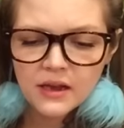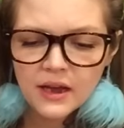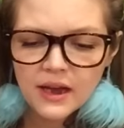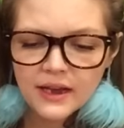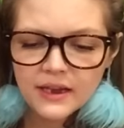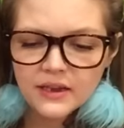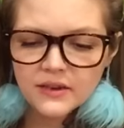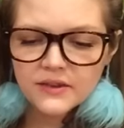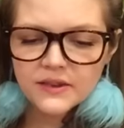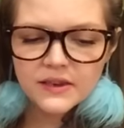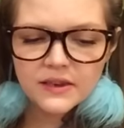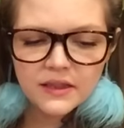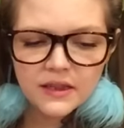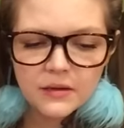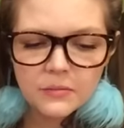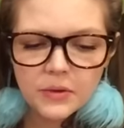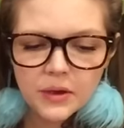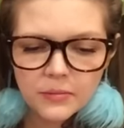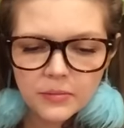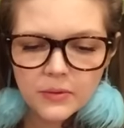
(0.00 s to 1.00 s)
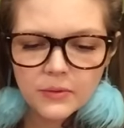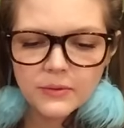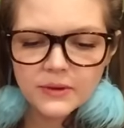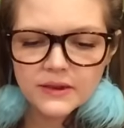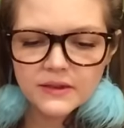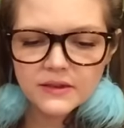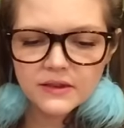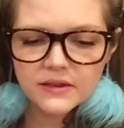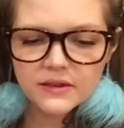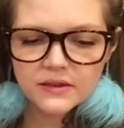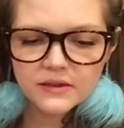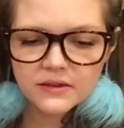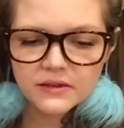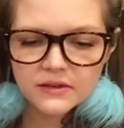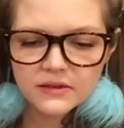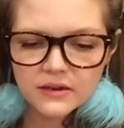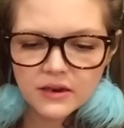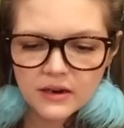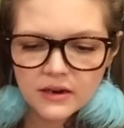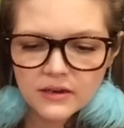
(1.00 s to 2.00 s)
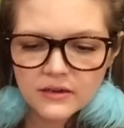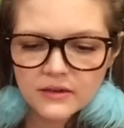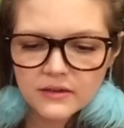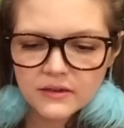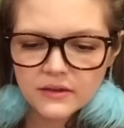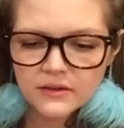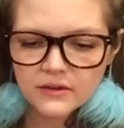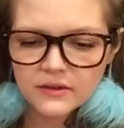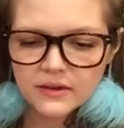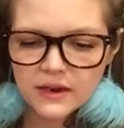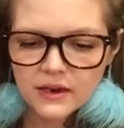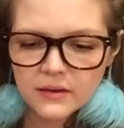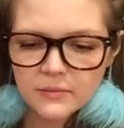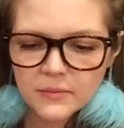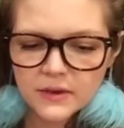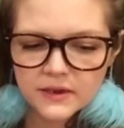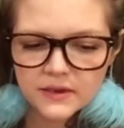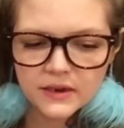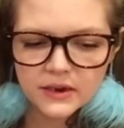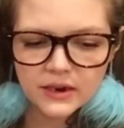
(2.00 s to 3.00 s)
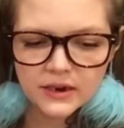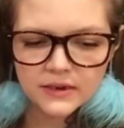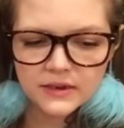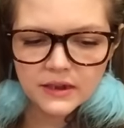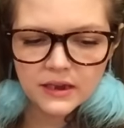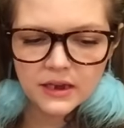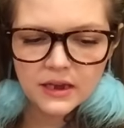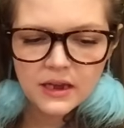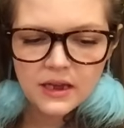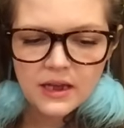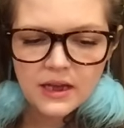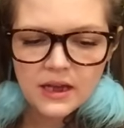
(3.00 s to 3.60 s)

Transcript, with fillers: I used to think people would start to take me seriously.